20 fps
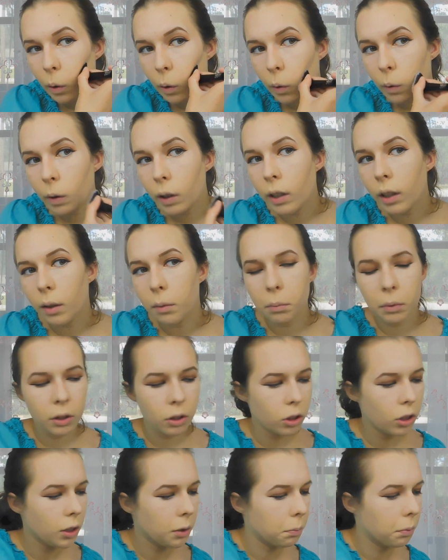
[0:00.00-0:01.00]
right up my
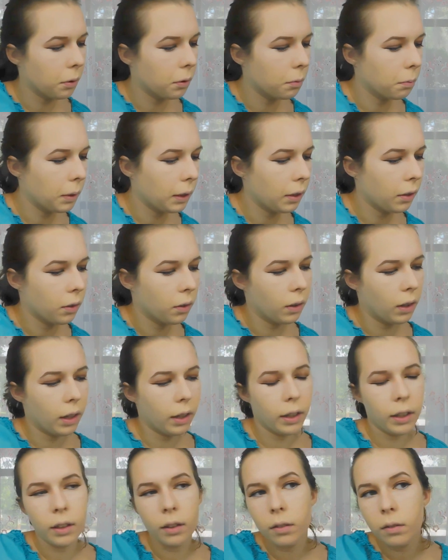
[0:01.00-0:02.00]
cheekbone, make a
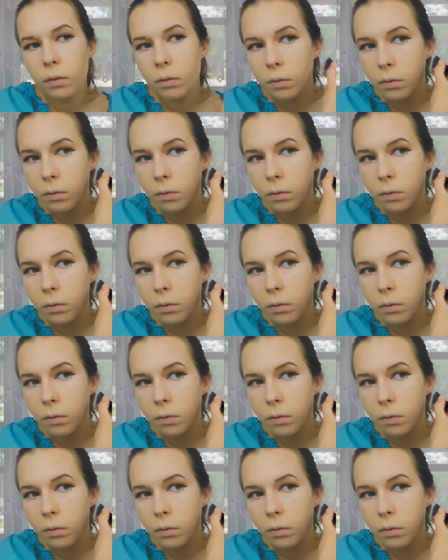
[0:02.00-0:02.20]
line.